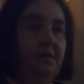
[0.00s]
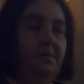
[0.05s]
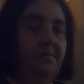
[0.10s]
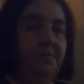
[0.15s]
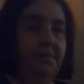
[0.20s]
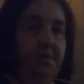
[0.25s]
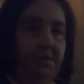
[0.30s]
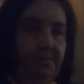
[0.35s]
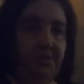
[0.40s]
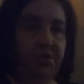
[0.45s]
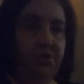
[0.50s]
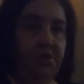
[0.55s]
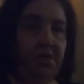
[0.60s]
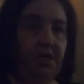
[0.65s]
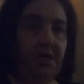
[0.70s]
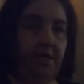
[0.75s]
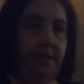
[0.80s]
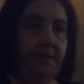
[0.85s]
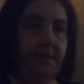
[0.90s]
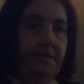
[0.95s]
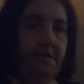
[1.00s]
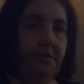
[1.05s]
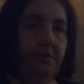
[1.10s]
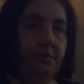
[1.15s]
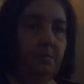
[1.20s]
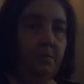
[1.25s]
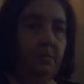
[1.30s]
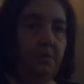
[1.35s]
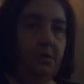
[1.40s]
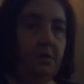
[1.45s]
They're
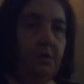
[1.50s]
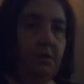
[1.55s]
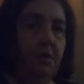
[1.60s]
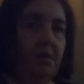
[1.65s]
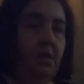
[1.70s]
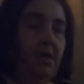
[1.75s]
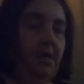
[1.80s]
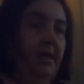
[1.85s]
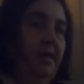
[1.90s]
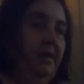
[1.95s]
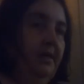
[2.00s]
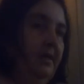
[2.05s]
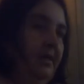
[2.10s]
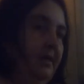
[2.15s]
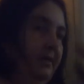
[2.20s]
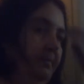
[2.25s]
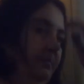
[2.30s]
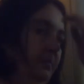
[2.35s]
machines, and